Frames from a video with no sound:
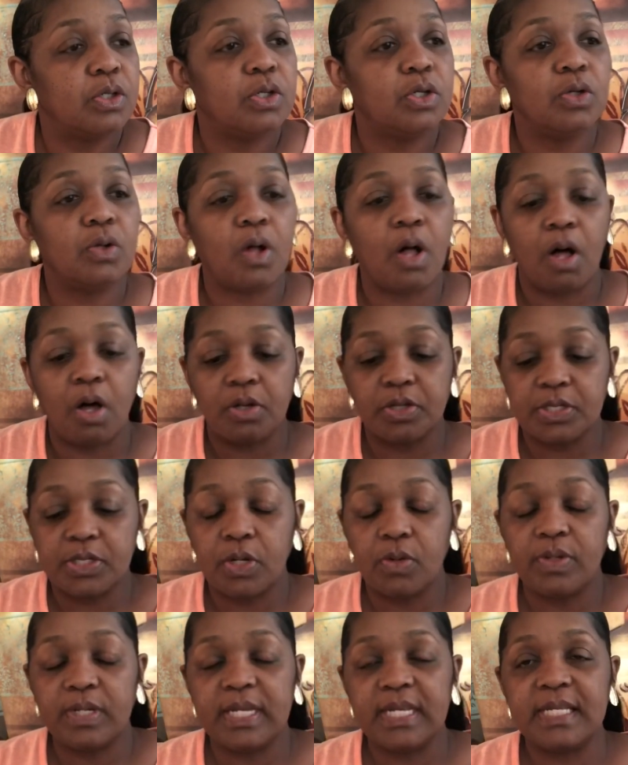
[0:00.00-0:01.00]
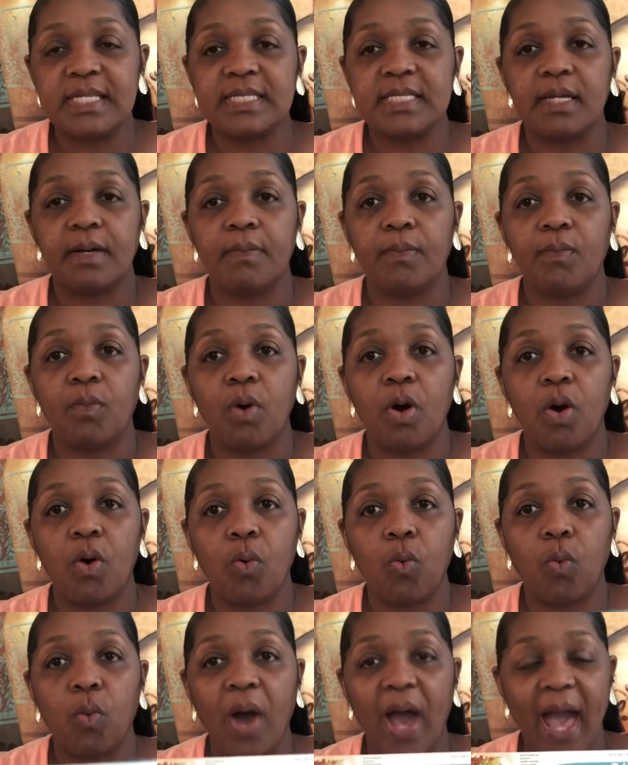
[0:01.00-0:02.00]
You'll also need some
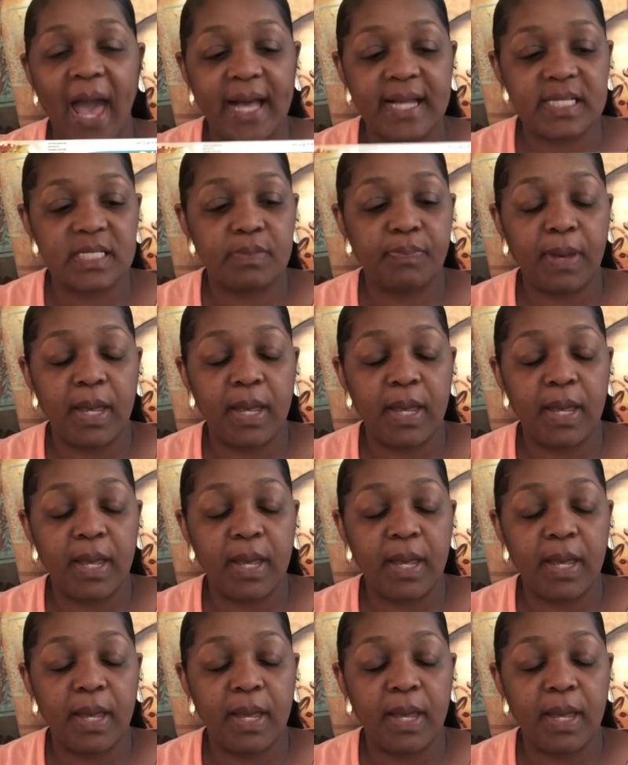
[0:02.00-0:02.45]
wax